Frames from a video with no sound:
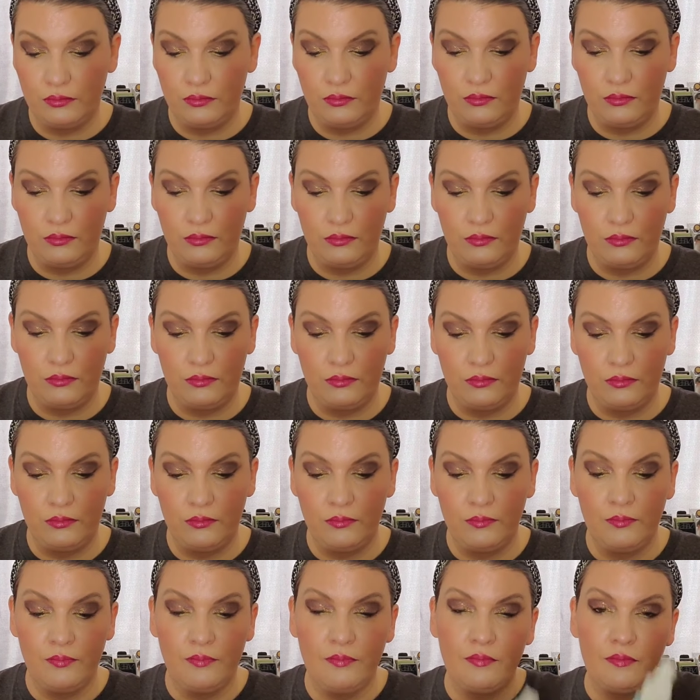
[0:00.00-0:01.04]

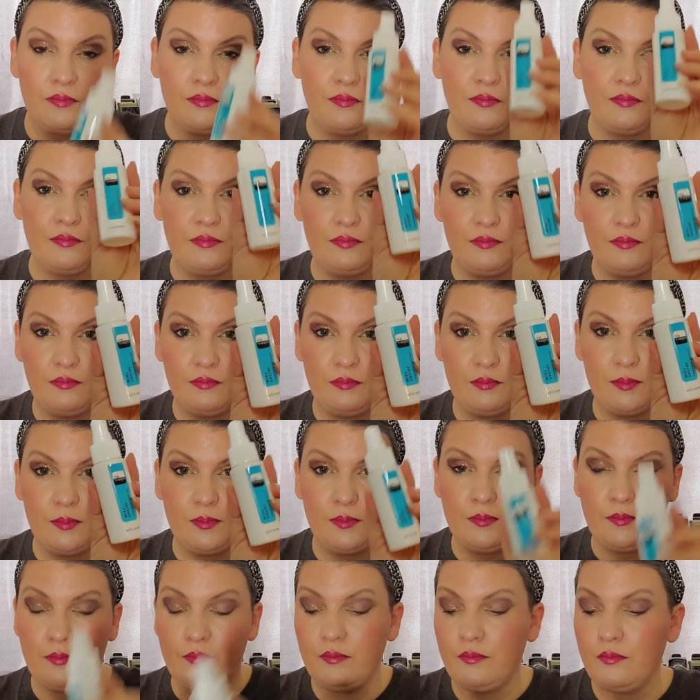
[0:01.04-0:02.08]

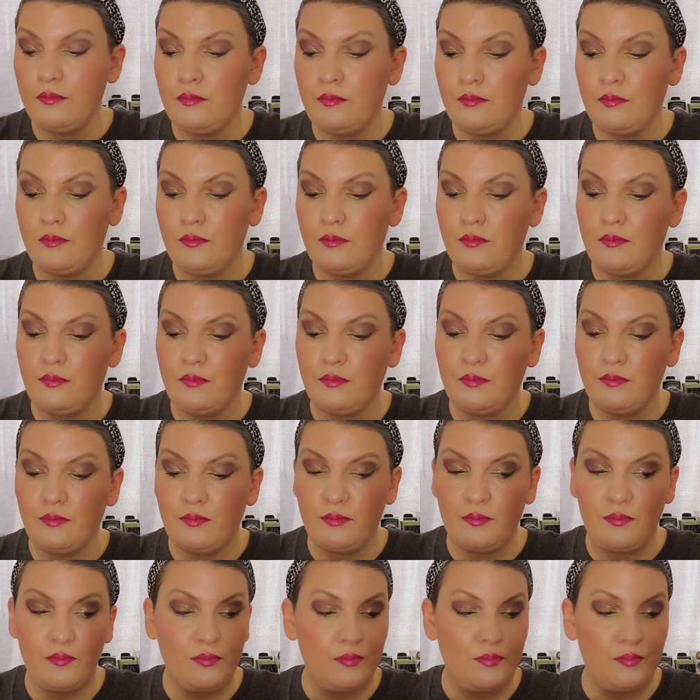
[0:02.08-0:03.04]
(no one is talking)